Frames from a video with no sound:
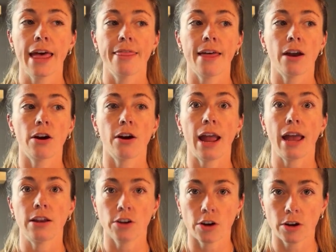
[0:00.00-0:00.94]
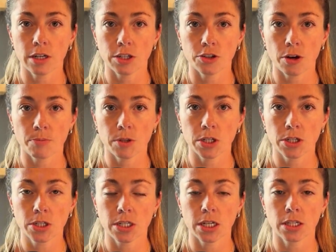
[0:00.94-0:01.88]
that are endocrine
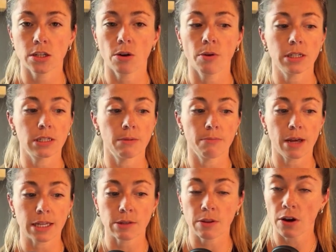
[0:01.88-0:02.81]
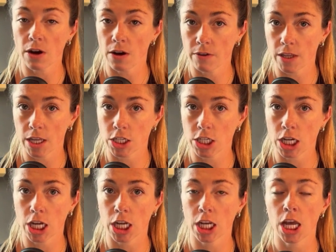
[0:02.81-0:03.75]
disruptors, it's going to mess with our
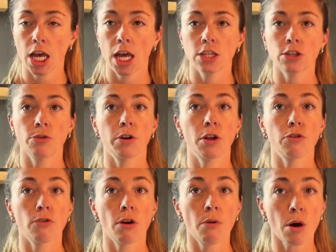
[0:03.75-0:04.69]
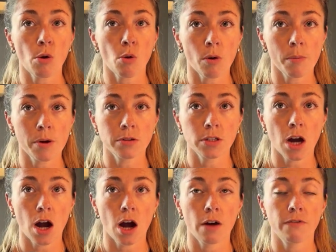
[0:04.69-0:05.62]
ovulation, it's going to throw our hormones
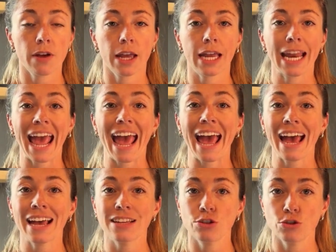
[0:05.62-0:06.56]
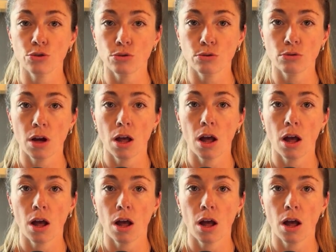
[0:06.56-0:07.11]
off, it can add to